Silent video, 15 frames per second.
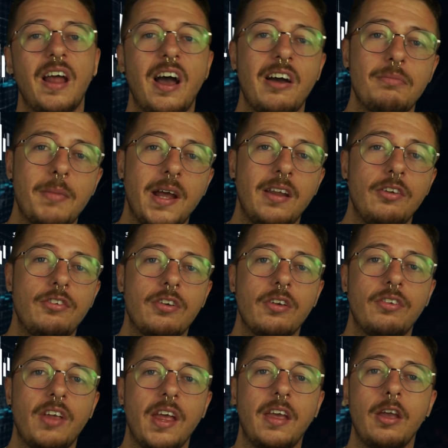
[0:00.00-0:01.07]
I've managed to
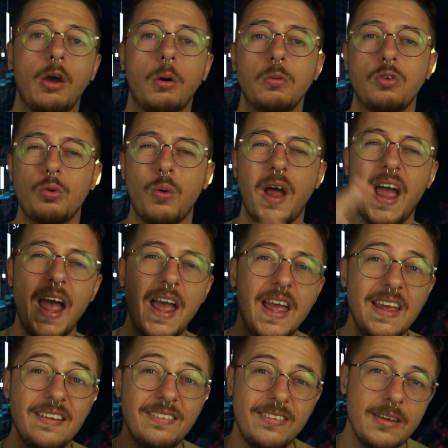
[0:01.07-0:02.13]
take it up to an
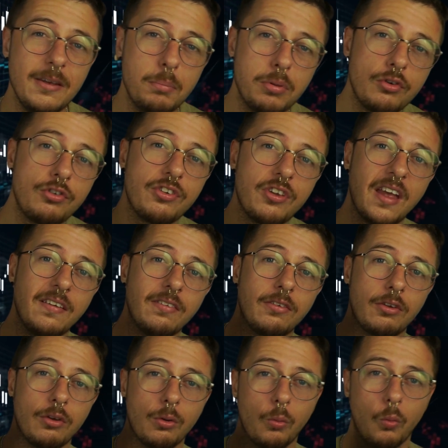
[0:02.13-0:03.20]

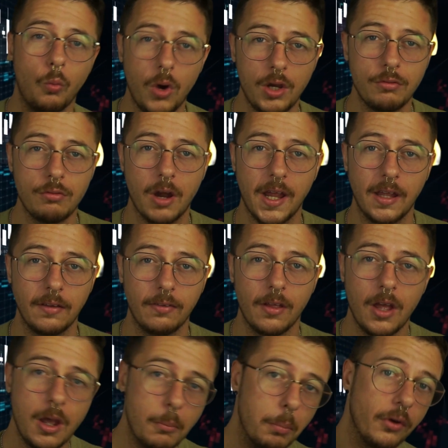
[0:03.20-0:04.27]
80% win rate.
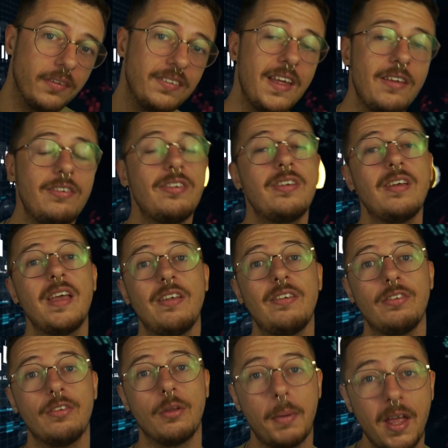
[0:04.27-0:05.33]
But this
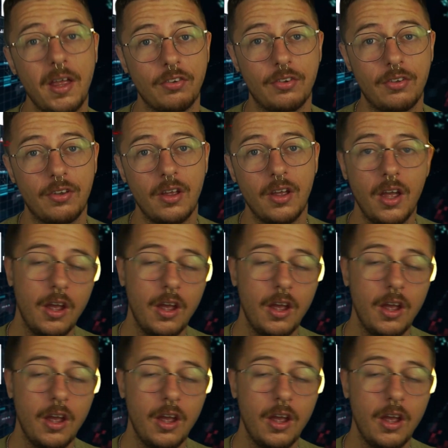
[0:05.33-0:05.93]
isn't the best.